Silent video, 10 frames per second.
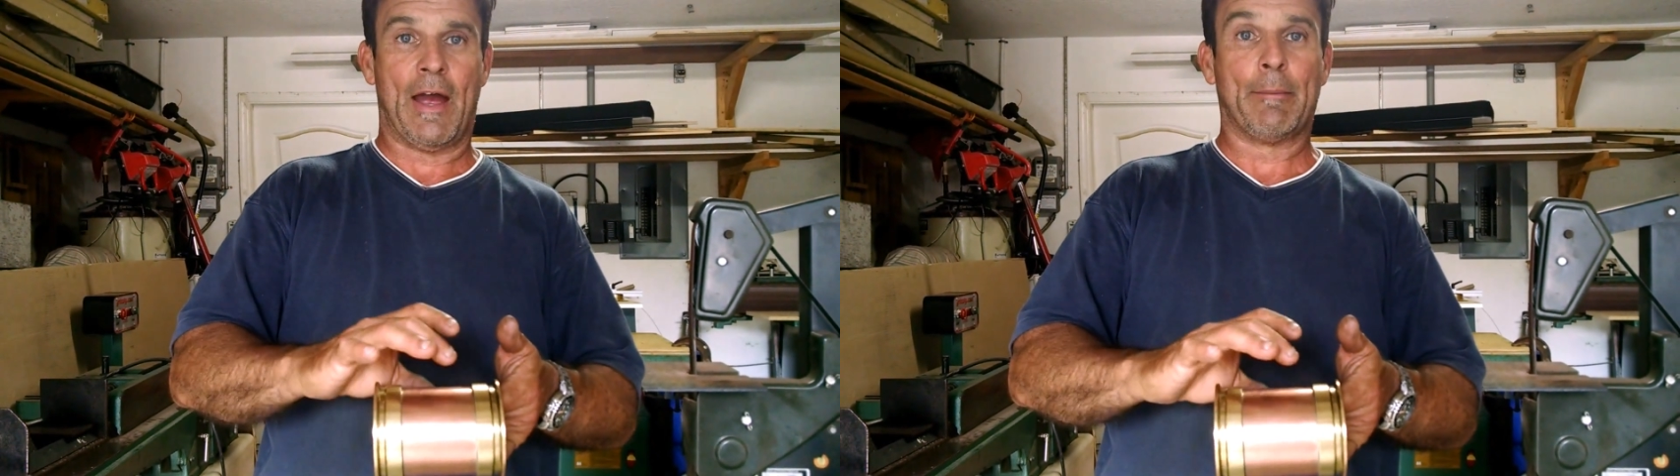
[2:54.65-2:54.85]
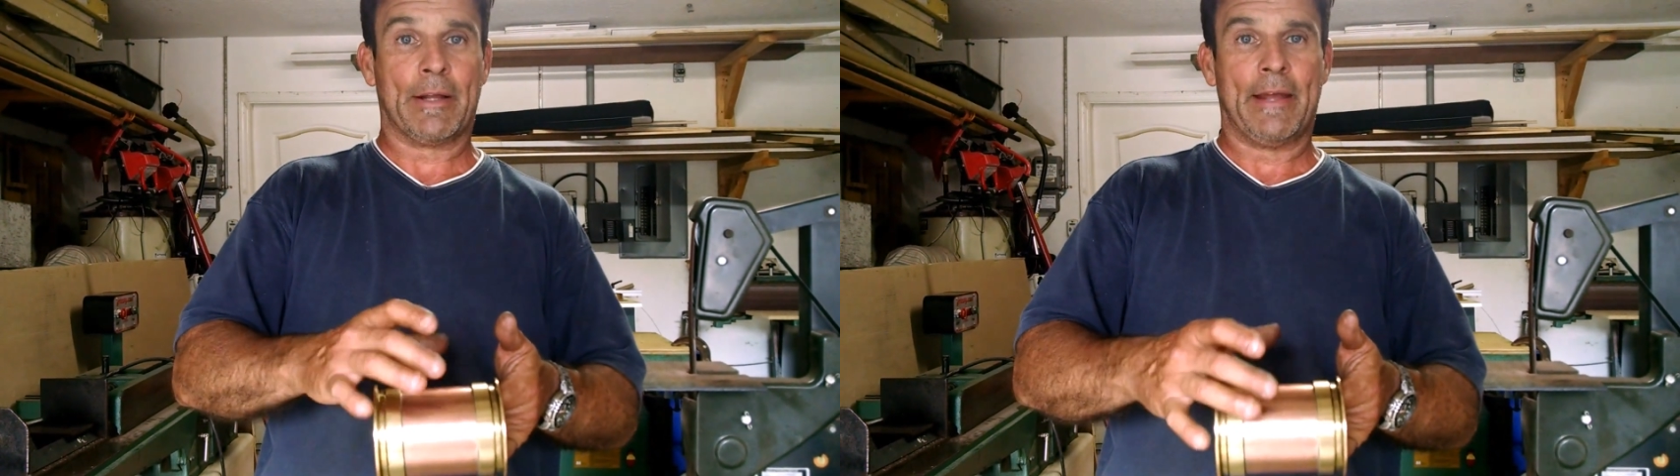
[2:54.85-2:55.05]

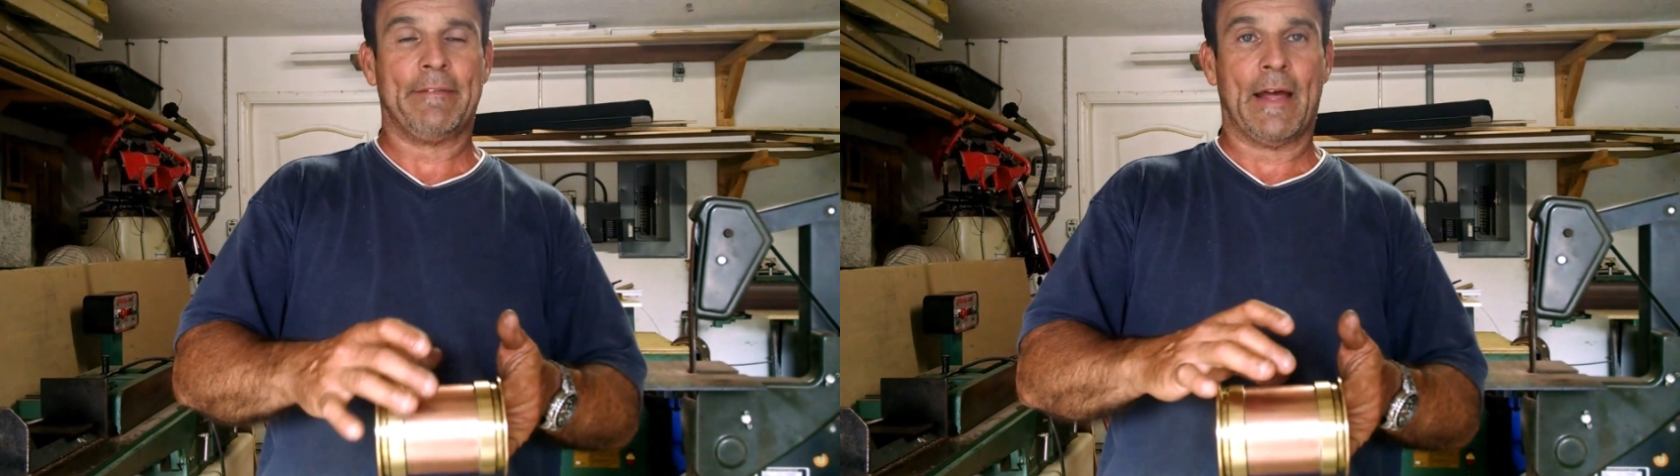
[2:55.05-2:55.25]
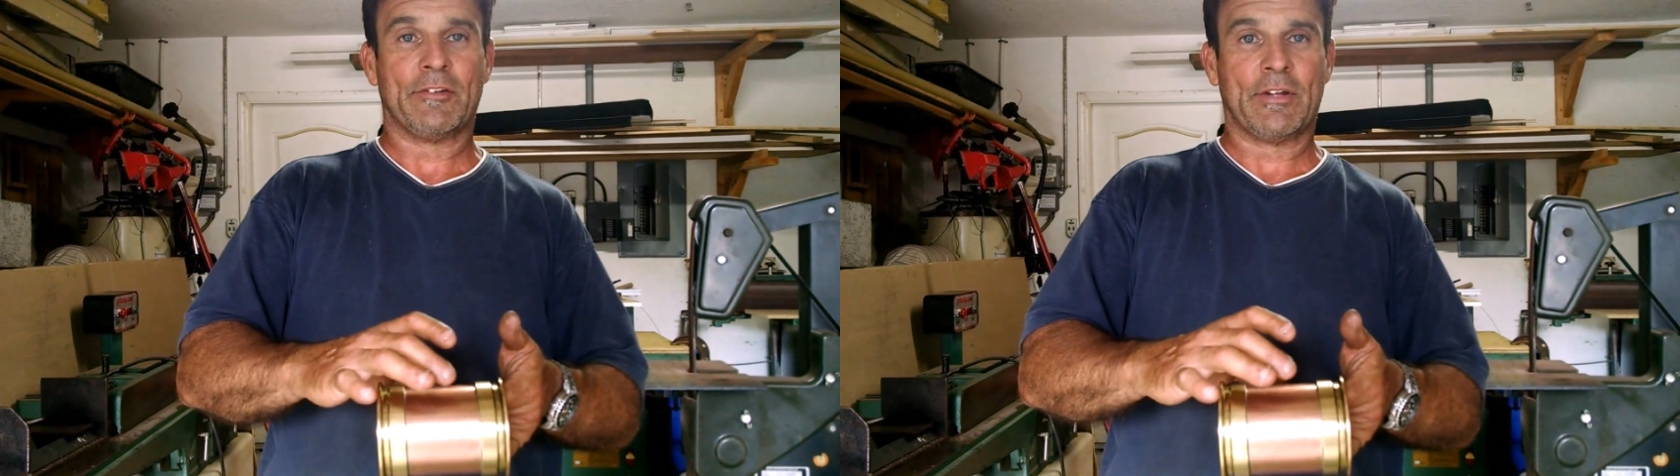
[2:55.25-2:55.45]

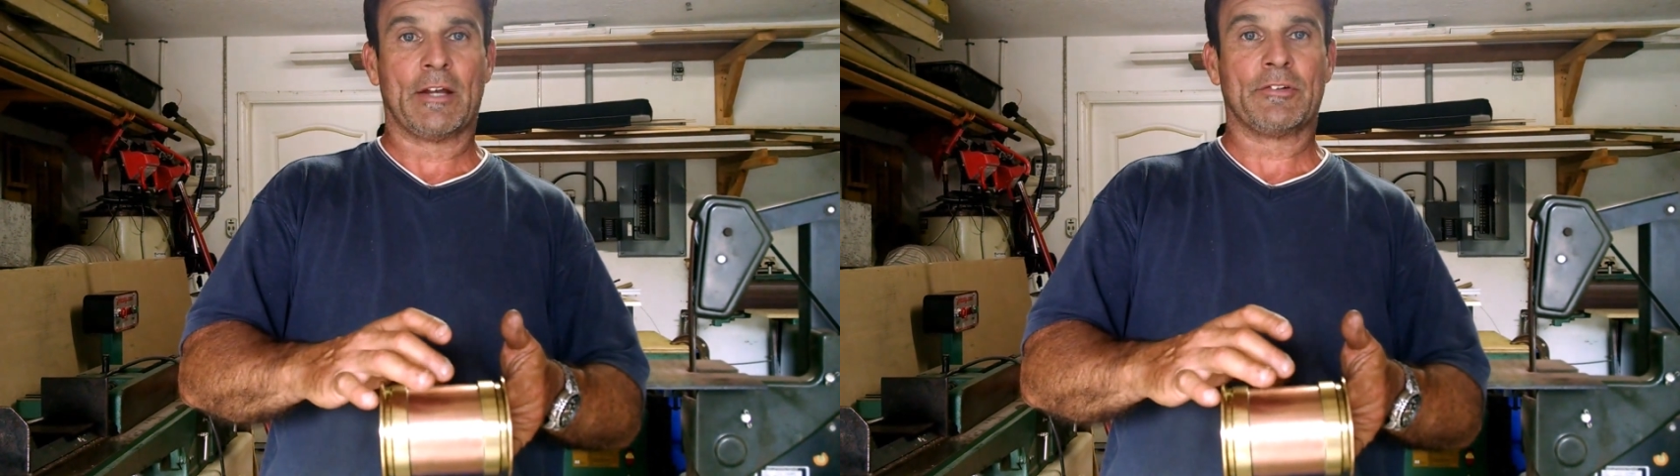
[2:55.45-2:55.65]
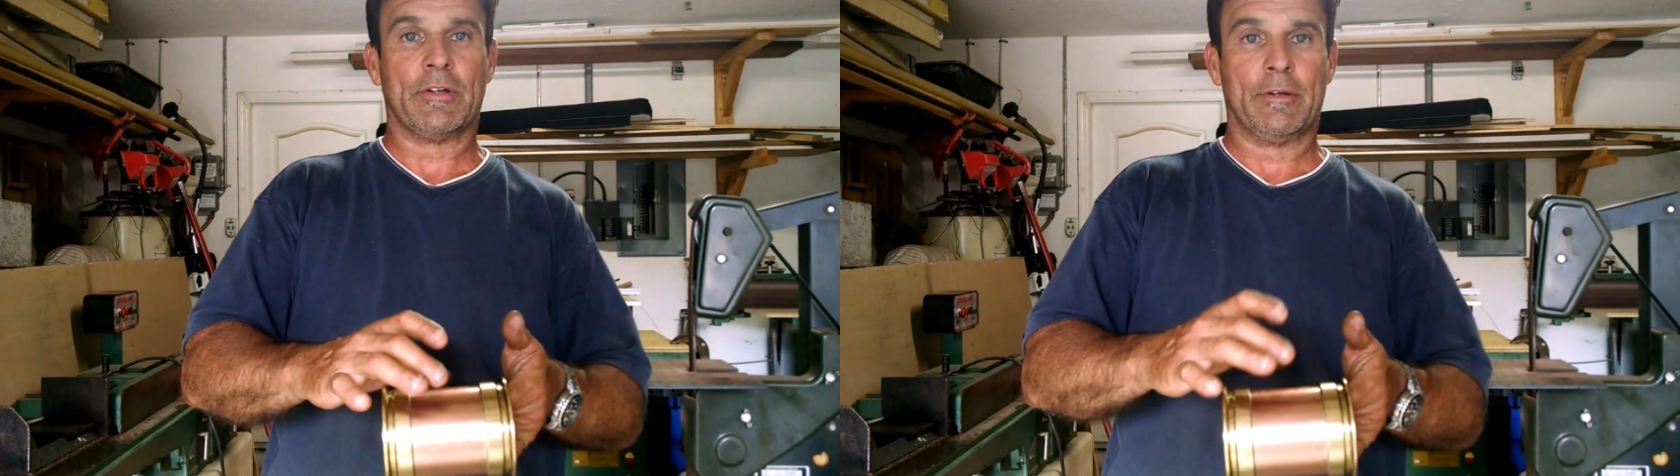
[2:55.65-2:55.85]
fabricate that
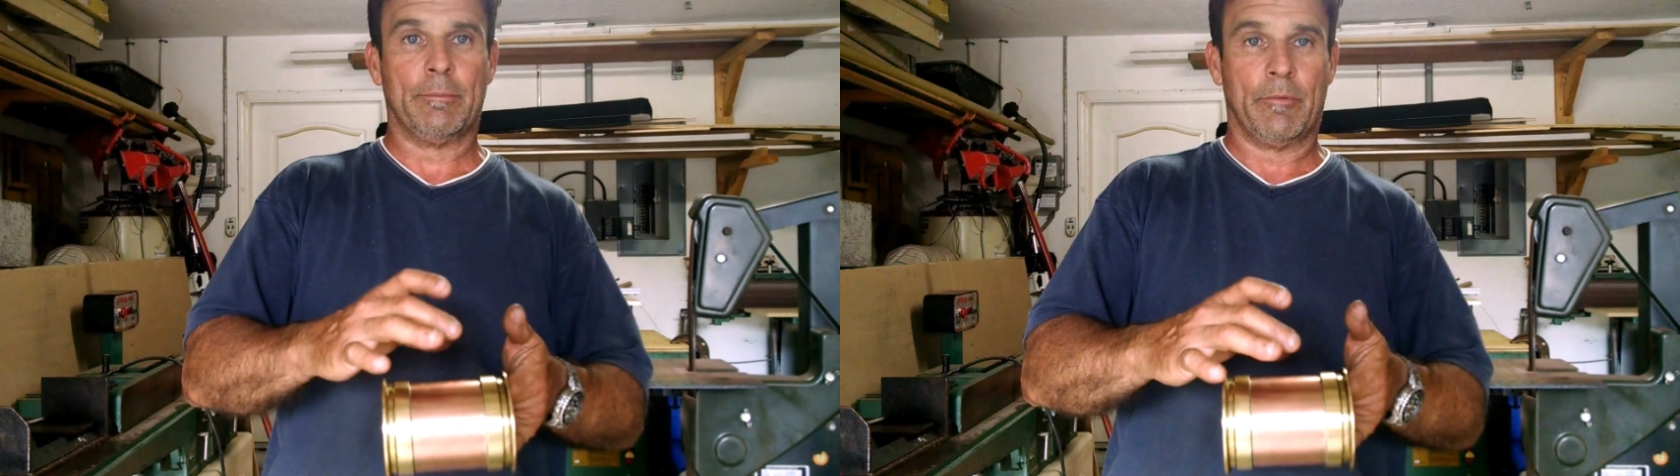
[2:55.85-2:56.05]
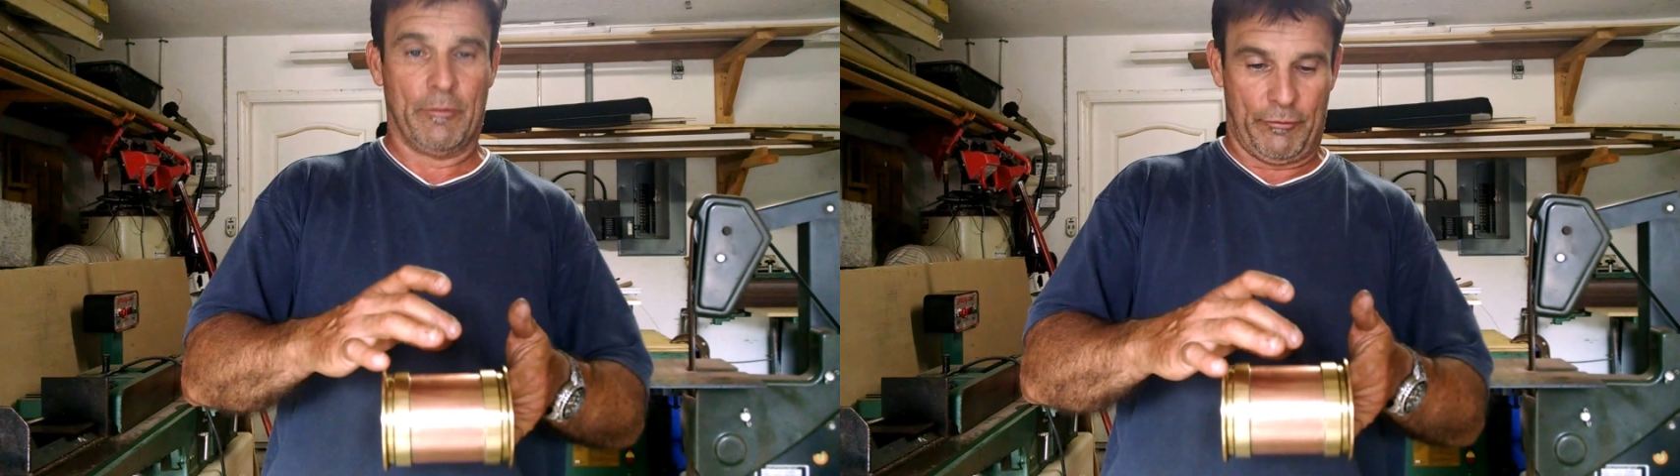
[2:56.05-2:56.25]
section